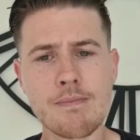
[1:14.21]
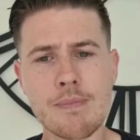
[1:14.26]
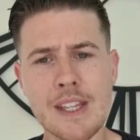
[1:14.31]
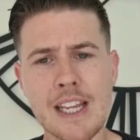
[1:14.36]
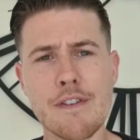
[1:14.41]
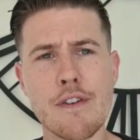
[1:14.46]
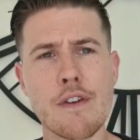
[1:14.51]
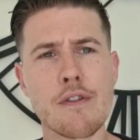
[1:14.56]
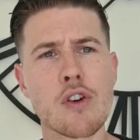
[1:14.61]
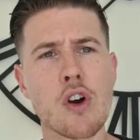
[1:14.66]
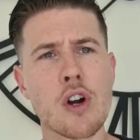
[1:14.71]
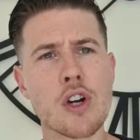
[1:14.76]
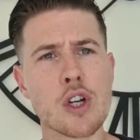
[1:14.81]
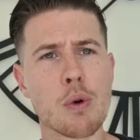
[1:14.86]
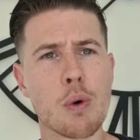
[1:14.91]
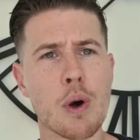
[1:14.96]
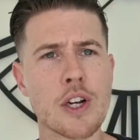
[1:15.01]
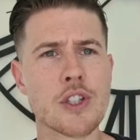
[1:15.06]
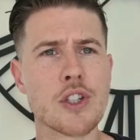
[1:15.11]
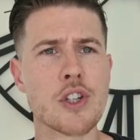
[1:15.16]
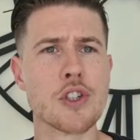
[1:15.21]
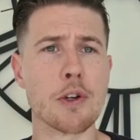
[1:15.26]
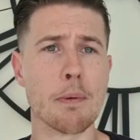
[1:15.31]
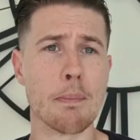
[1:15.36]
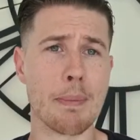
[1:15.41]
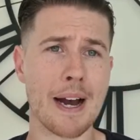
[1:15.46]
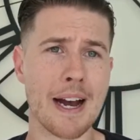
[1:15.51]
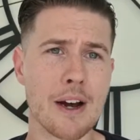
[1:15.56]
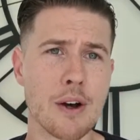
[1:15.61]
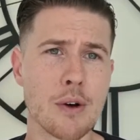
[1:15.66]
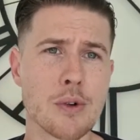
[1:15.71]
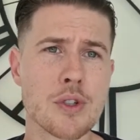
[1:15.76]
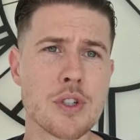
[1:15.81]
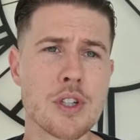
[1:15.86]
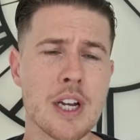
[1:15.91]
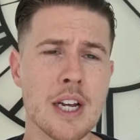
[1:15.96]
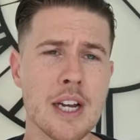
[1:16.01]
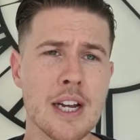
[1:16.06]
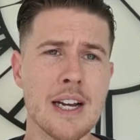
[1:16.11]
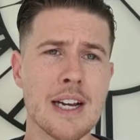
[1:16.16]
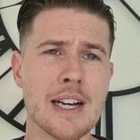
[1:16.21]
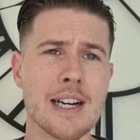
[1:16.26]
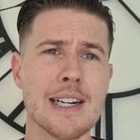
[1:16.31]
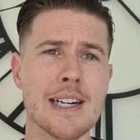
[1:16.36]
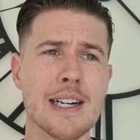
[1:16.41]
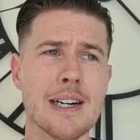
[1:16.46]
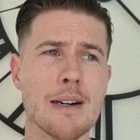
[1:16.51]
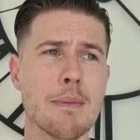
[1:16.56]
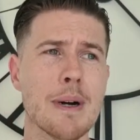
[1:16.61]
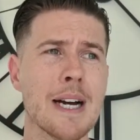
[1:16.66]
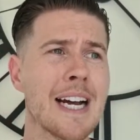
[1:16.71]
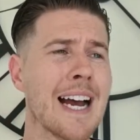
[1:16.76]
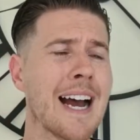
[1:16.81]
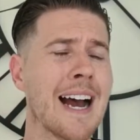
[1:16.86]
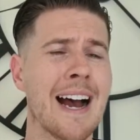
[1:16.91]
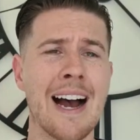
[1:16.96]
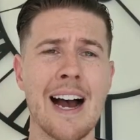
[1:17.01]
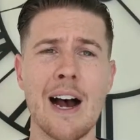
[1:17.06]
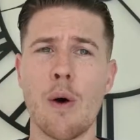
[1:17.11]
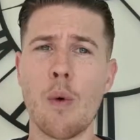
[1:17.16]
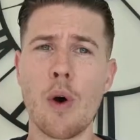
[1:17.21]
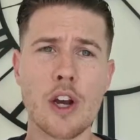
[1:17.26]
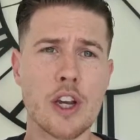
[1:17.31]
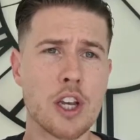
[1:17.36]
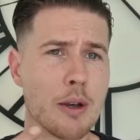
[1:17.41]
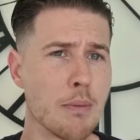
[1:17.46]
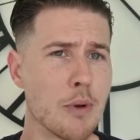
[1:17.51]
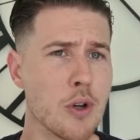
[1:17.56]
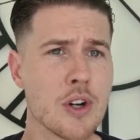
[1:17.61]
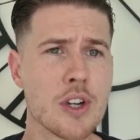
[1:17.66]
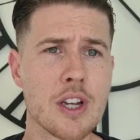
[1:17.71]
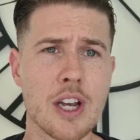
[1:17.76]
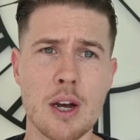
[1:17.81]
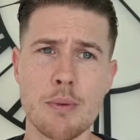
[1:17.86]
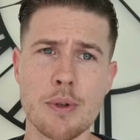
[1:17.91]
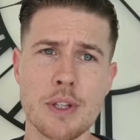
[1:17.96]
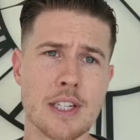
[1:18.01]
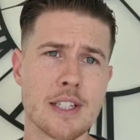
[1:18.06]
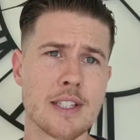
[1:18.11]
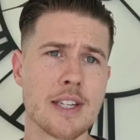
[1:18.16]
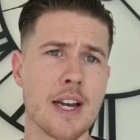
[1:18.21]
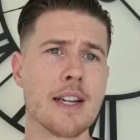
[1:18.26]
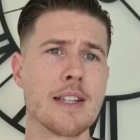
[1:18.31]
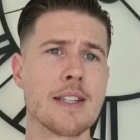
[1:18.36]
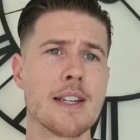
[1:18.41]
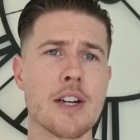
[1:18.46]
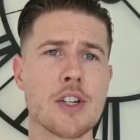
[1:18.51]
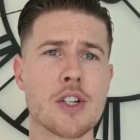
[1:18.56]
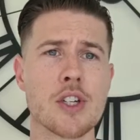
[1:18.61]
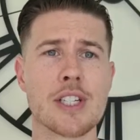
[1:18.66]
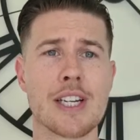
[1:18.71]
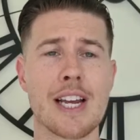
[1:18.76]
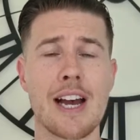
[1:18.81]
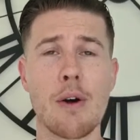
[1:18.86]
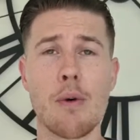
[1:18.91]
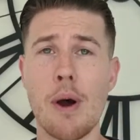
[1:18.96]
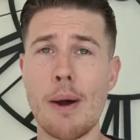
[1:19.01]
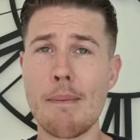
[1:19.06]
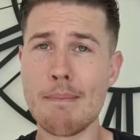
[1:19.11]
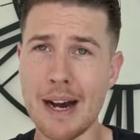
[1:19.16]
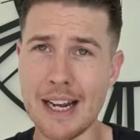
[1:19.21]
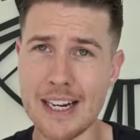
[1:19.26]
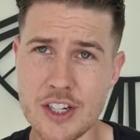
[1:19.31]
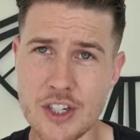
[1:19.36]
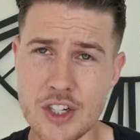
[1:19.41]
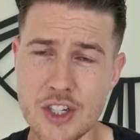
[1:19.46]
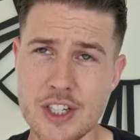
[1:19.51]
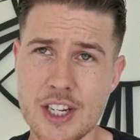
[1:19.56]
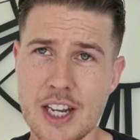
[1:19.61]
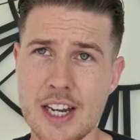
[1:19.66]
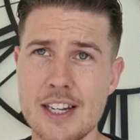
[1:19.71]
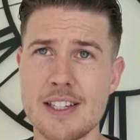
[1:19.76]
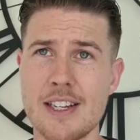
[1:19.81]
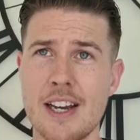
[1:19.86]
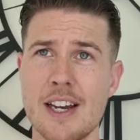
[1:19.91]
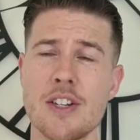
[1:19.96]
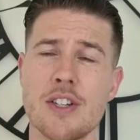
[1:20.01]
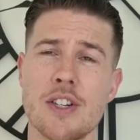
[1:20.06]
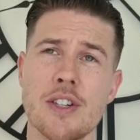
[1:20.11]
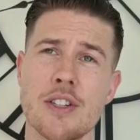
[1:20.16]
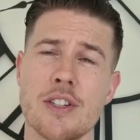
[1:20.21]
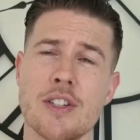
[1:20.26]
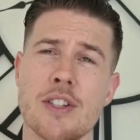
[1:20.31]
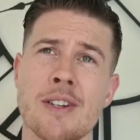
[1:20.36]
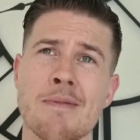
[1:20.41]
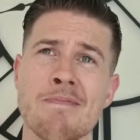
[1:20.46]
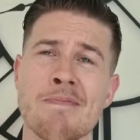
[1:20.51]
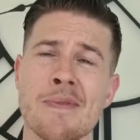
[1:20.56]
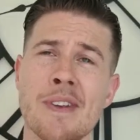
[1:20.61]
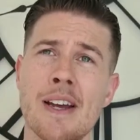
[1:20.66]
If you've got any questions about how I communicate with estate agents, how I manage estate agents,